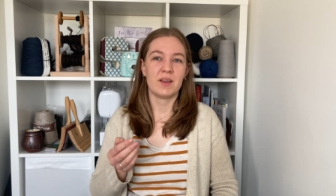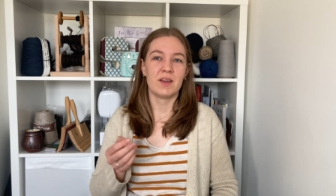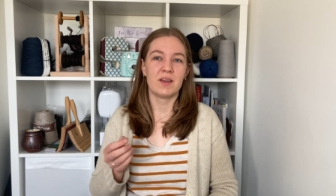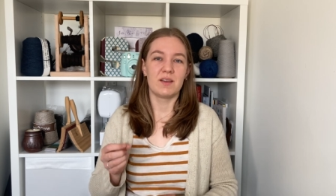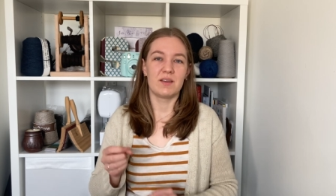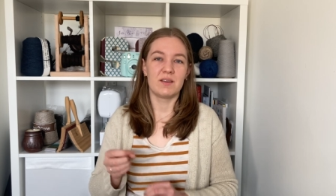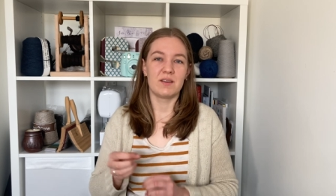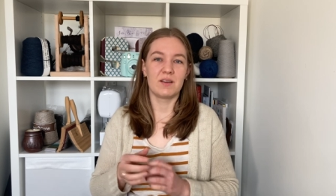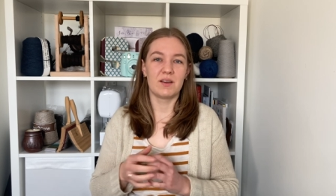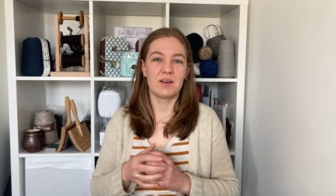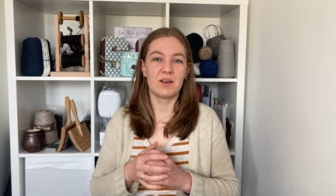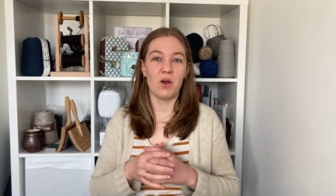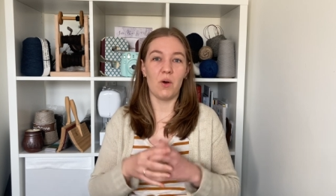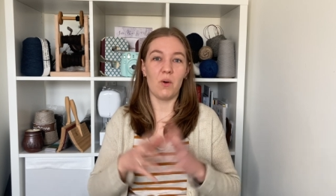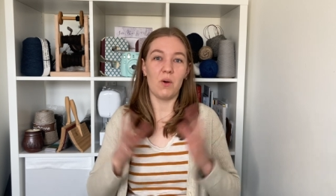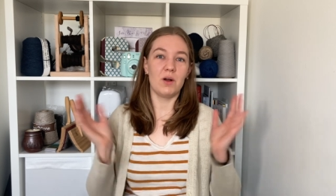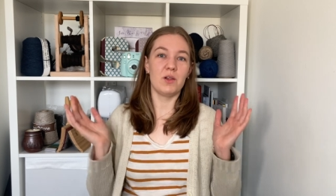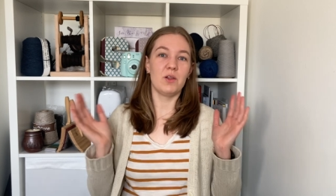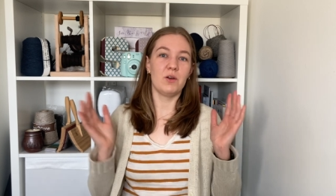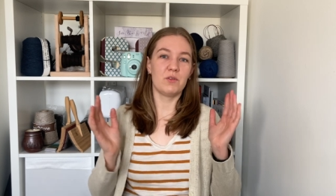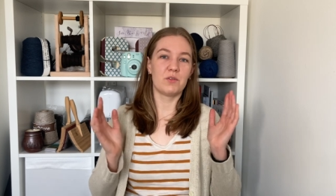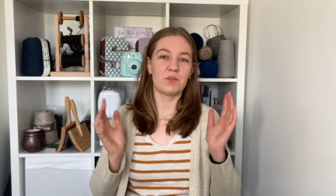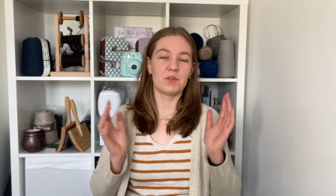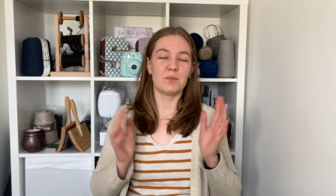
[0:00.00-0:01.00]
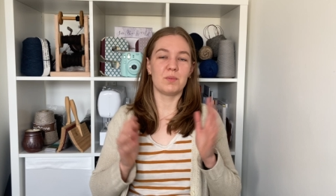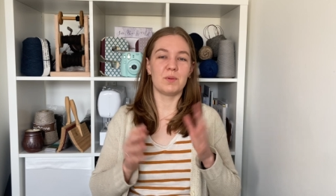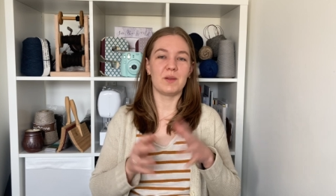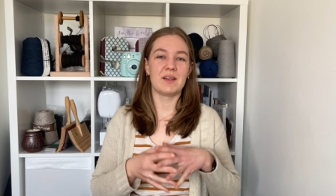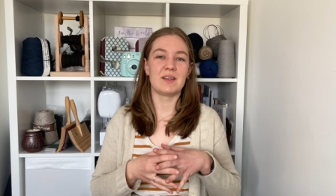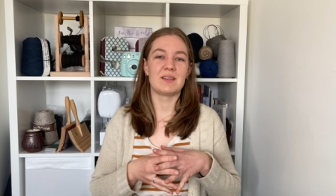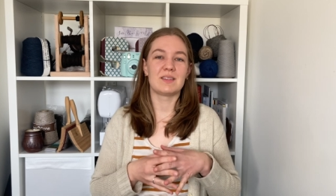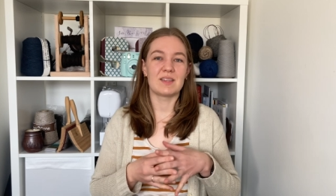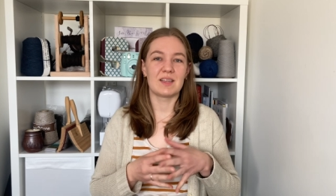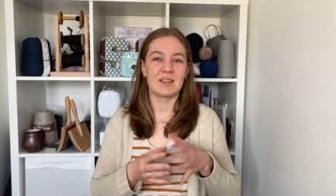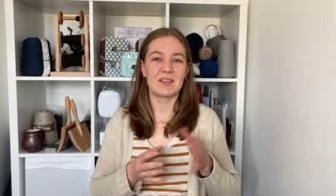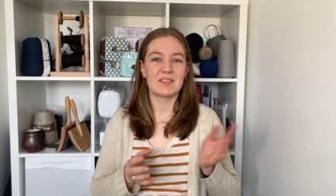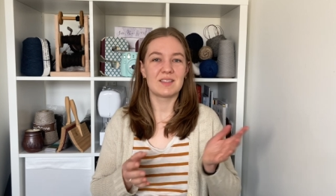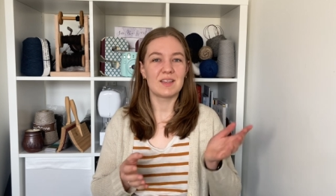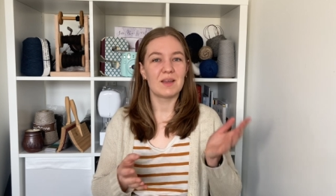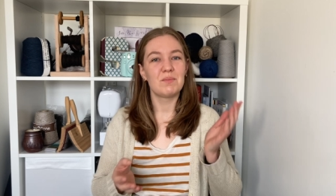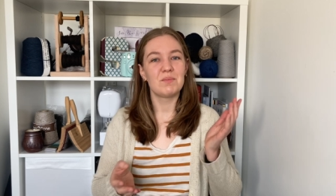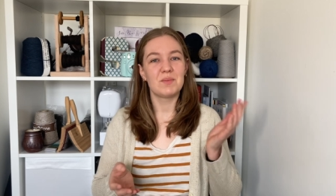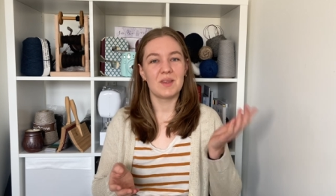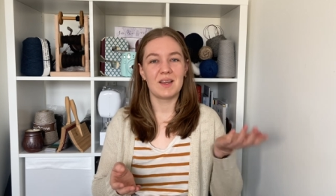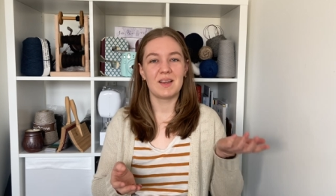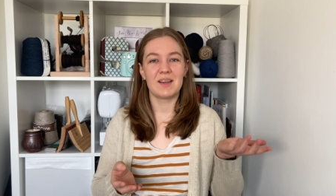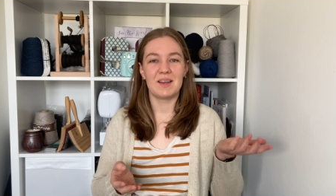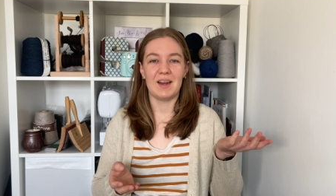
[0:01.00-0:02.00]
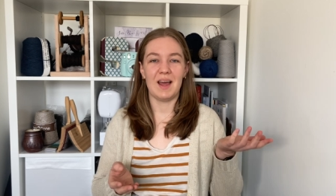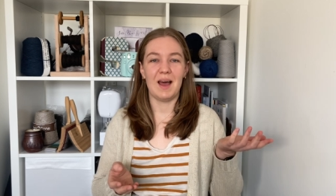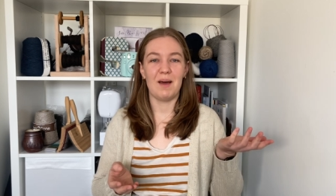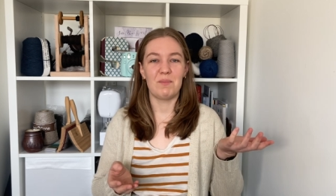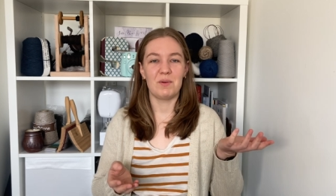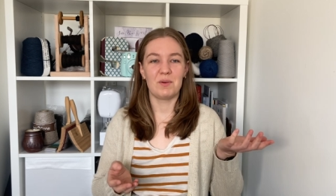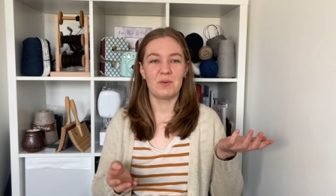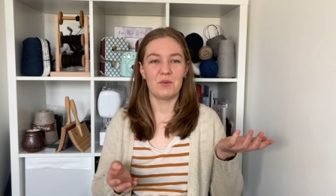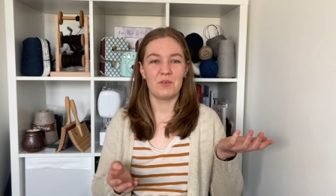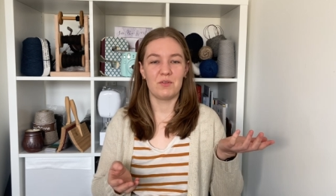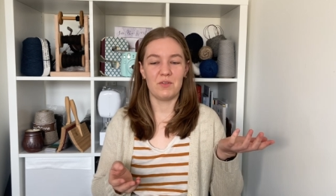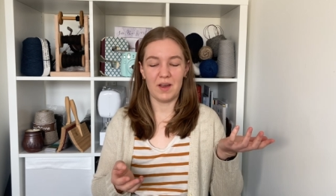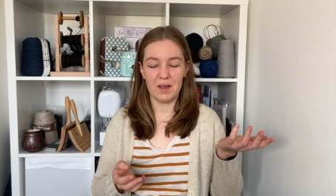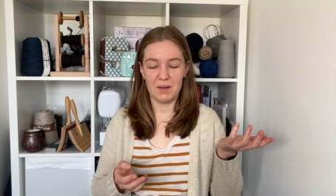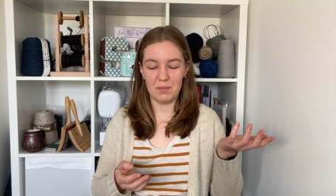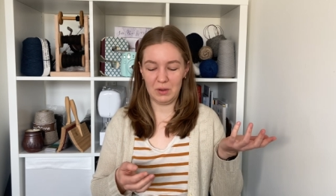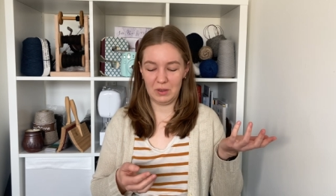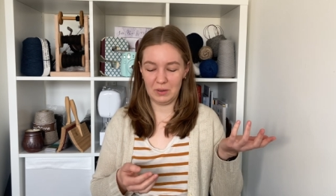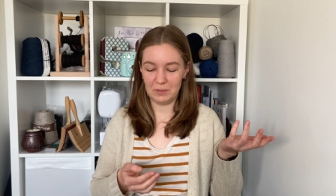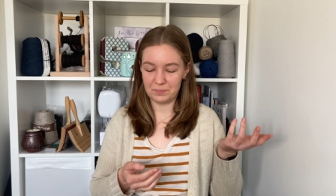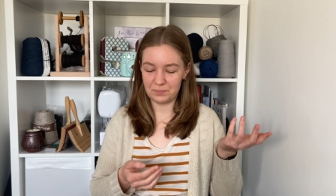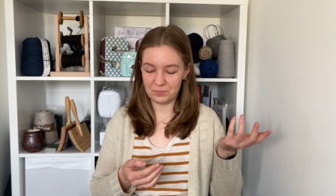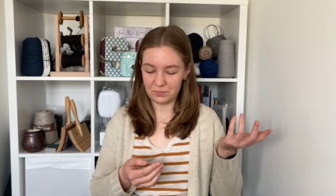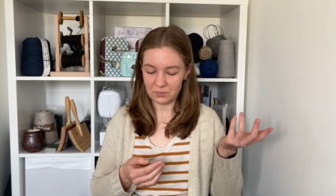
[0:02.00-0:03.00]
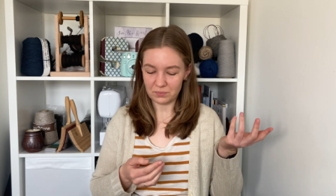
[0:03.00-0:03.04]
you go all over the place. And the same thing can happen with fiber.